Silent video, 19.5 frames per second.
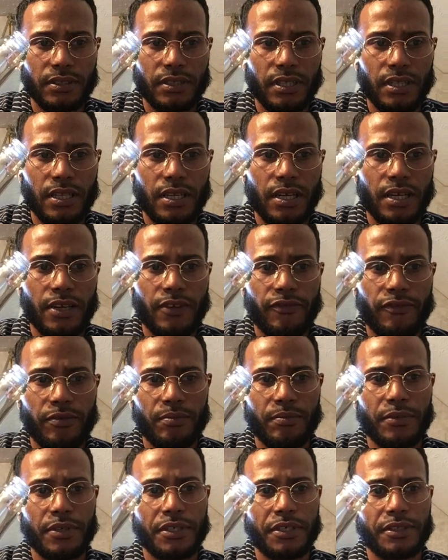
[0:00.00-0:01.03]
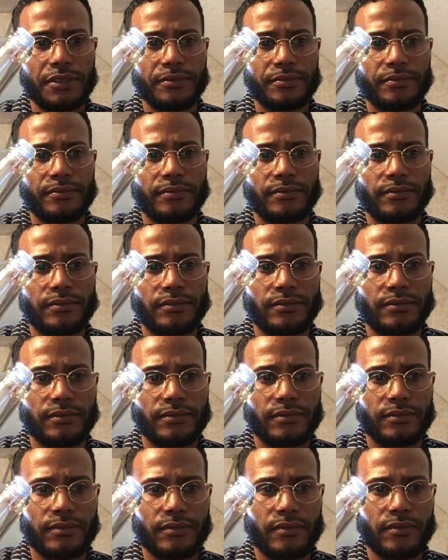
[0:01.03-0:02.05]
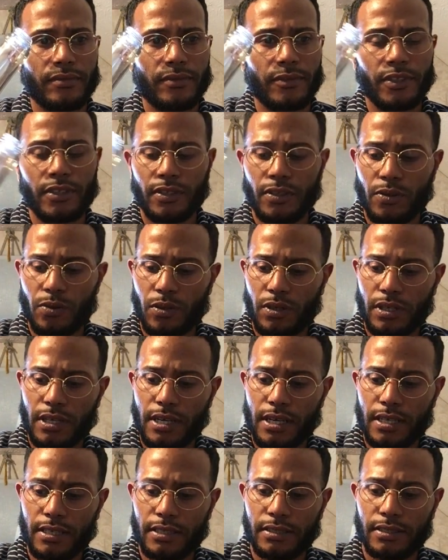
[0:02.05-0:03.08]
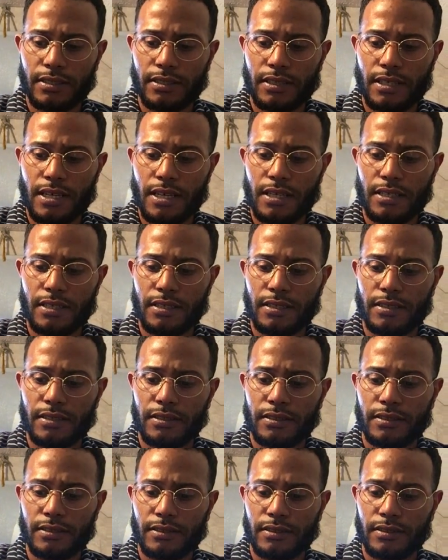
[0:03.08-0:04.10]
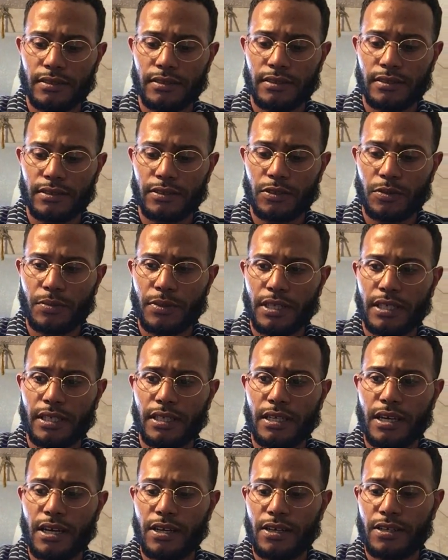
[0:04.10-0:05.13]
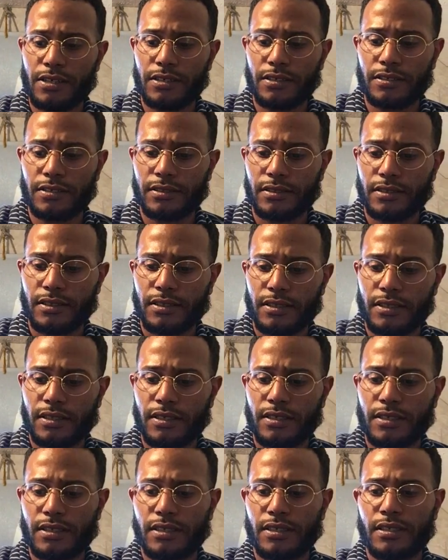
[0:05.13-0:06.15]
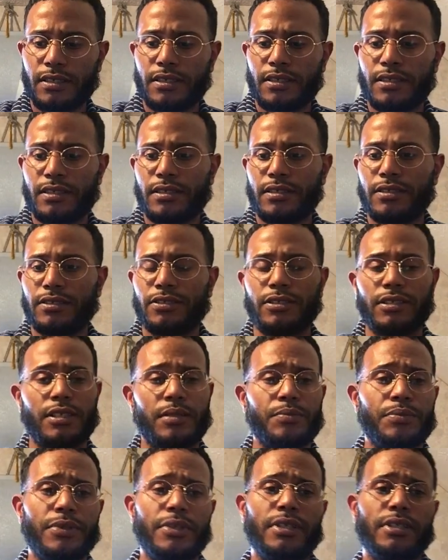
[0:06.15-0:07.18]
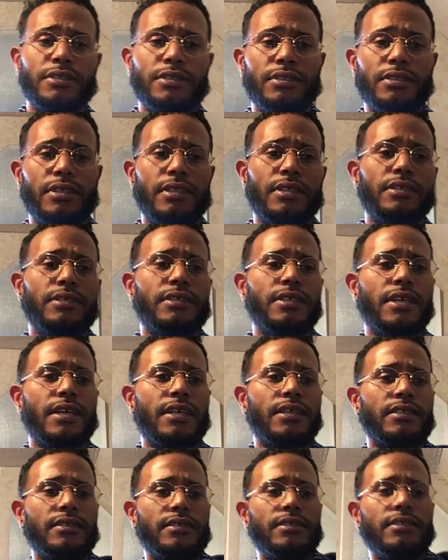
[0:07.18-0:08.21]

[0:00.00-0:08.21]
lucky for me, glass got nobody got hurt. Champagne still intact.